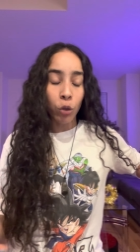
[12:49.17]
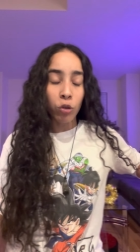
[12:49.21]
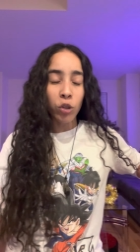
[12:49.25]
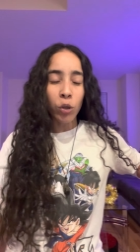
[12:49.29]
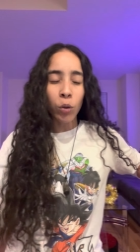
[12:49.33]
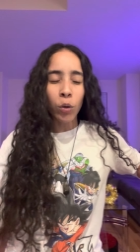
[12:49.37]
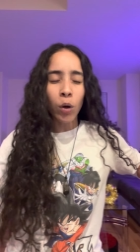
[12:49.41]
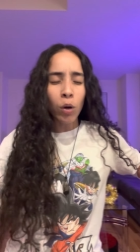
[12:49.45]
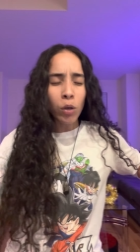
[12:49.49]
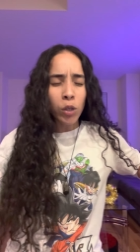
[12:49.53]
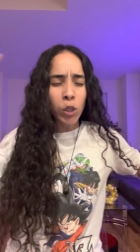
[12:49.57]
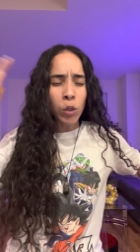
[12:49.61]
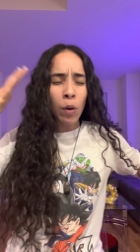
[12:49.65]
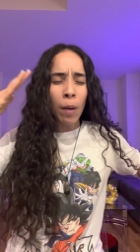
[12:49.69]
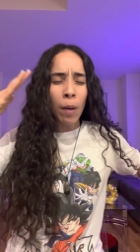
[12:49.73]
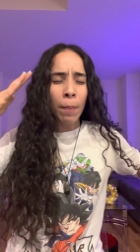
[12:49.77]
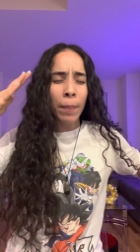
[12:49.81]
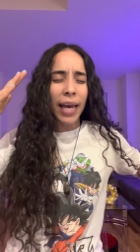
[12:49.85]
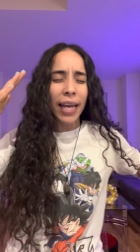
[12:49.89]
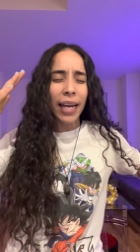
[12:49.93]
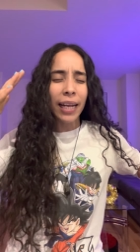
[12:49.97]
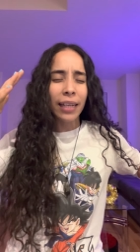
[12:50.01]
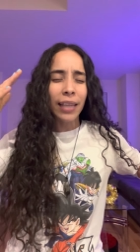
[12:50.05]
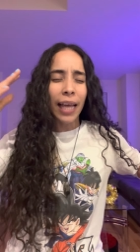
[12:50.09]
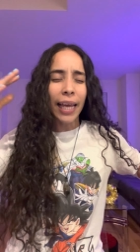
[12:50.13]
So also I'm
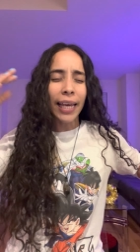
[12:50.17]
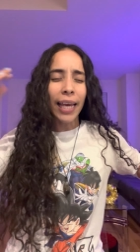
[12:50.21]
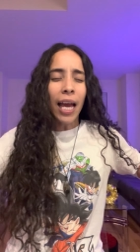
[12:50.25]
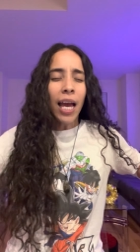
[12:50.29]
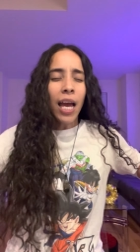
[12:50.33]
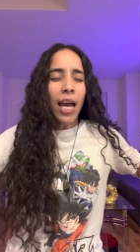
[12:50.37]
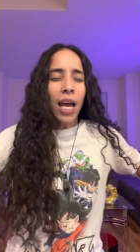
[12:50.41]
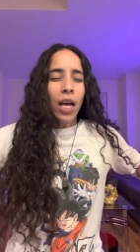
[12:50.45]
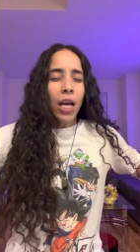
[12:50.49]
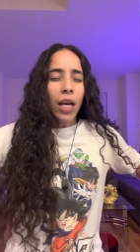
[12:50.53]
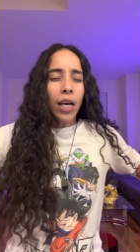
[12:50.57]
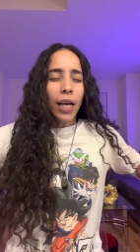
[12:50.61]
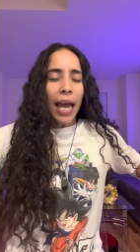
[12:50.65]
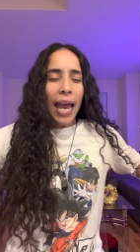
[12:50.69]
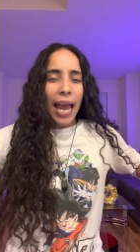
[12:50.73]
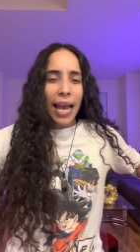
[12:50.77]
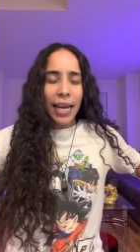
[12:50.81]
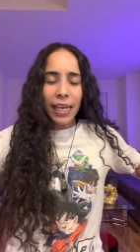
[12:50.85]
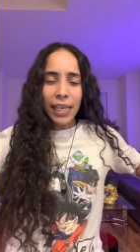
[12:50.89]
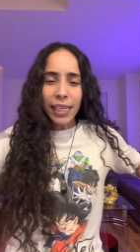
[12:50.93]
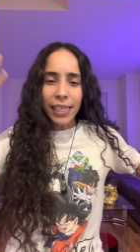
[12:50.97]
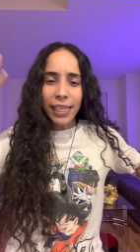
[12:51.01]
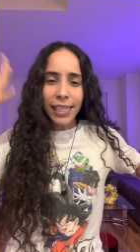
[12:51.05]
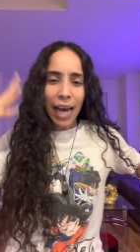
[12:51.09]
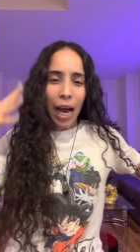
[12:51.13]
getting like
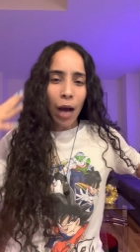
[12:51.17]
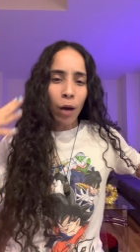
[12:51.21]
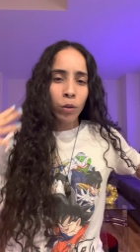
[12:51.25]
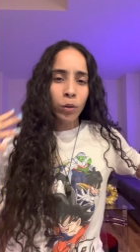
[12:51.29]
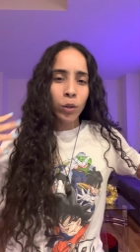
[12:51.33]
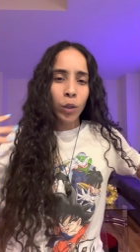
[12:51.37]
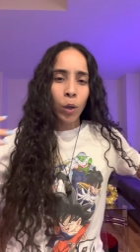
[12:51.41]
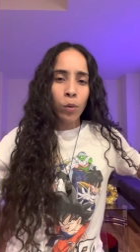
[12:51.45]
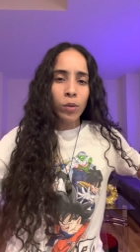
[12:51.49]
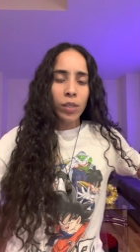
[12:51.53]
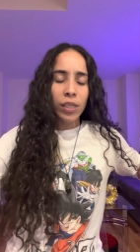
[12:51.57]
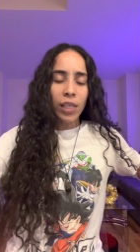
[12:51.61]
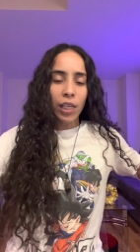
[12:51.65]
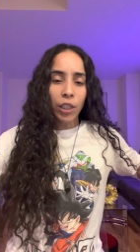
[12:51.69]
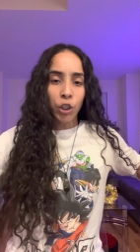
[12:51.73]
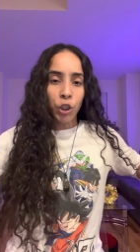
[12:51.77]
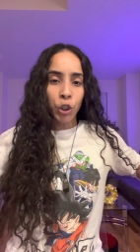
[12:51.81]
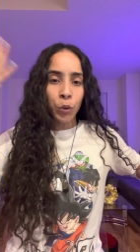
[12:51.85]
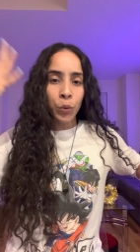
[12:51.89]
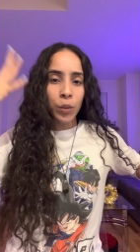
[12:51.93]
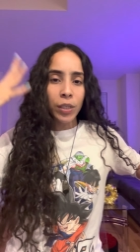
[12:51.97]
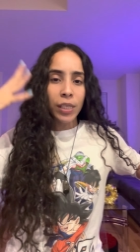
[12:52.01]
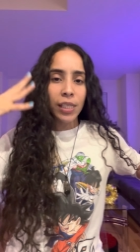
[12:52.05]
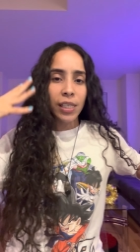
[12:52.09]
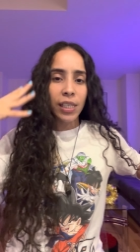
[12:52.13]
any downloads that you're
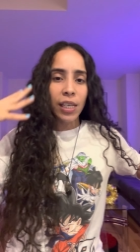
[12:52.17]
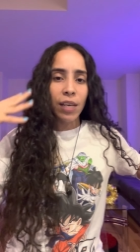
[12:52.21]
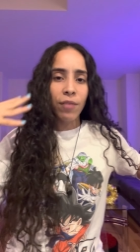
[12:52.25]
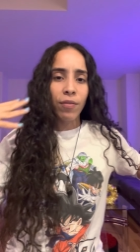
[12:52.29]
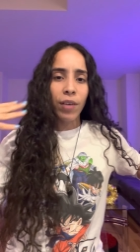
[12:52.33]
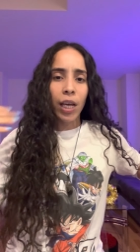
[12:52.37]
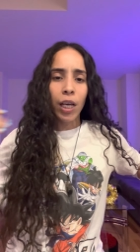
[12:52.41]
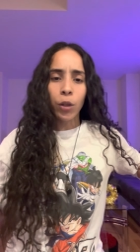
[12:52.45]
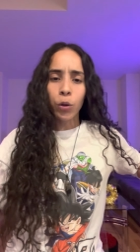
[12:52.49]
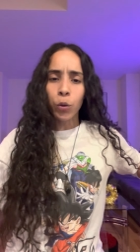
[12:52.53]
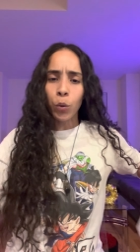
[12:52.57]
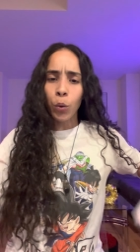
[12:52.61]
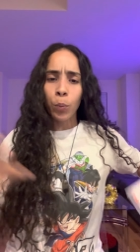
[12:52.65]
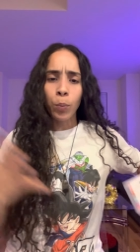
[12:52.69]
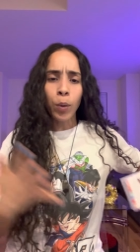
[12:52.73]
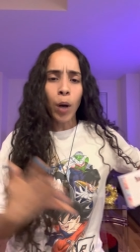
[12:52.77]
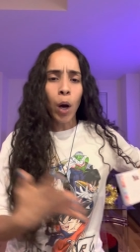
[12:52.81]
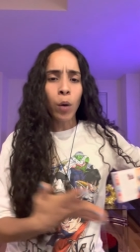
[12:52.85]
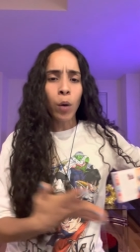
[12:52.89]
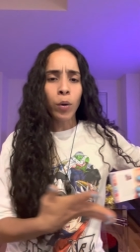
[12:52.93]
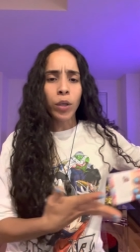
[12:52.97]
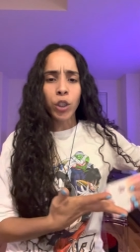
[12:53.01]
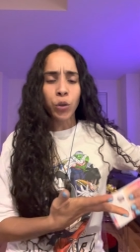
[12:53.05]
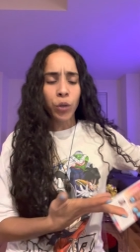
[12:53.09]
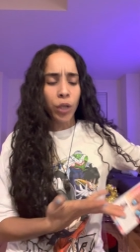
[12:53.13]
receiving through
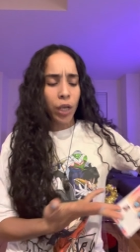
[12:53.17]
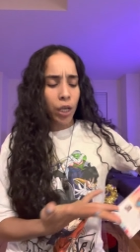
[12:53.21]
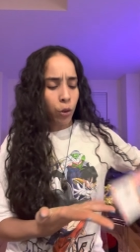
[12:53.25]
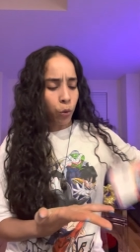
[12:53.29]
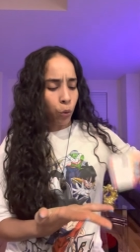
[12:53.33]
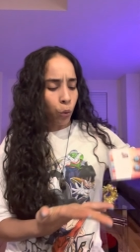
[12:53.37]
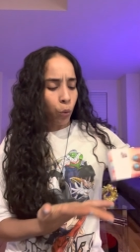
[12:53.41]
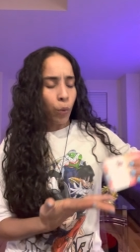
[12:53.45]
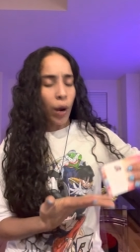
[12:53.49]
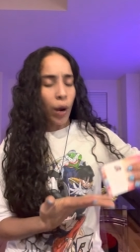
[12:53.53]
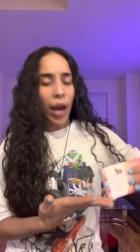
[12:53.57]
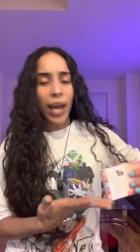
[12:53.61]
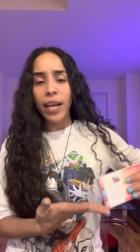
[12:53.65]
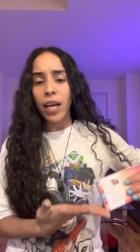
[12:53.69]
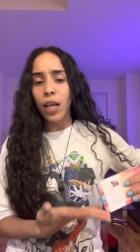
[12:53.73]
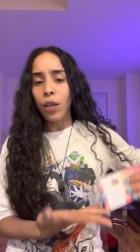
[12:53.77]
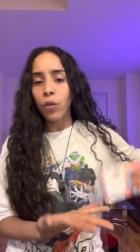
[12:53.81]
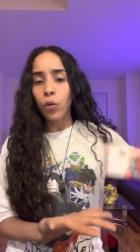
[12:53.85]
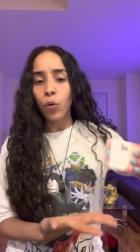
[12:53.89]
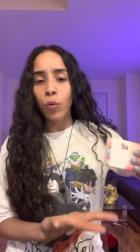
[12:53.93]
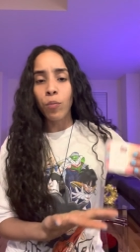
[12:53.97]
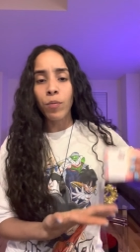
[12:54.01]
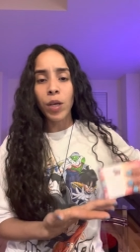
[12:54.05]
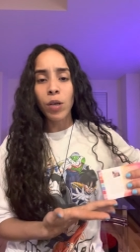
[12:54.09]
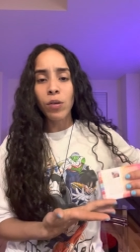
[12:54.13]
poetry, through writing,
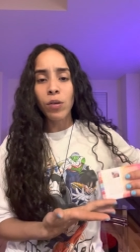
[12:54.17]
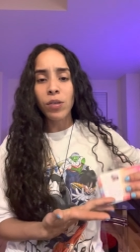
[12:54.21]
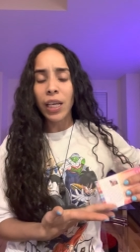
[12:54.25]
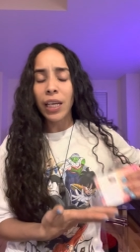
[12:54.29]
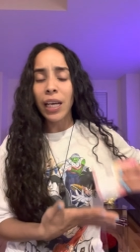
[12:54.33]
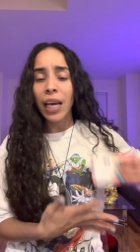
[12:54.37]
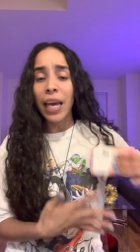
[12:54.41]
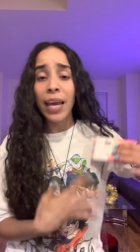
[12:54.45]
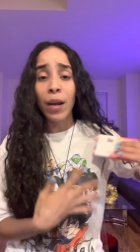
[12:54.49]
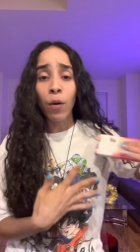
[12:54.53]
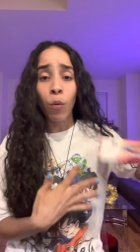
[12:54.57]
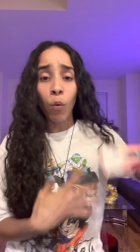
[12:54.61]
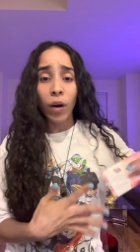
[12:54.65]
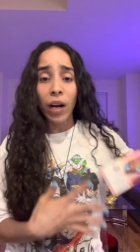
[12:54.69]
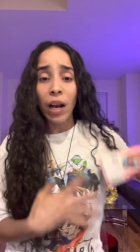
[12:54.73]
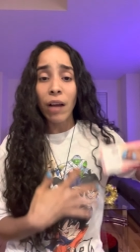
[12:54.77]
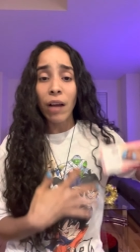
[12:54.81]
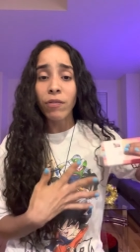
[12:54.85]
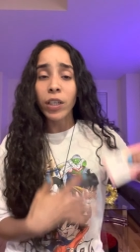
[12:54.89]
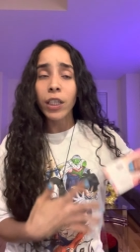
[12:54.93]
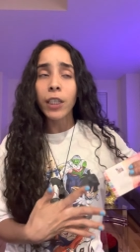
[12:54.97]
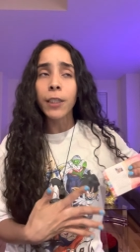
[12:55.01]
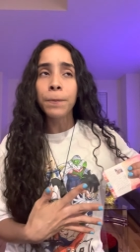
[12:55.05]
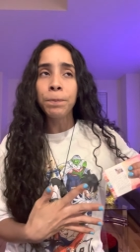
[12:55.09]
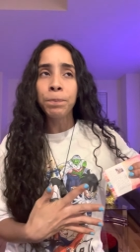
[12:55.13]
through music, in
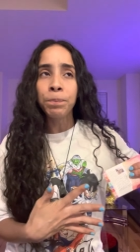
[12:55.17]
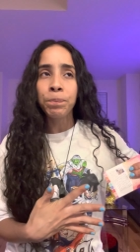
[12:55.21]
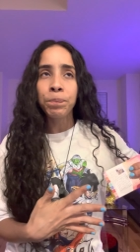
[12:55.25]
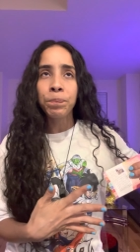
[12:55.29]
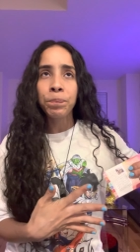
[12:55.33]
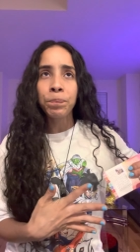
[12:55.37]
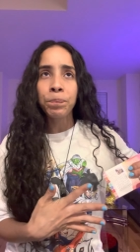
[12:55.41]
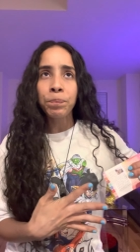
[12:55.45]
whatever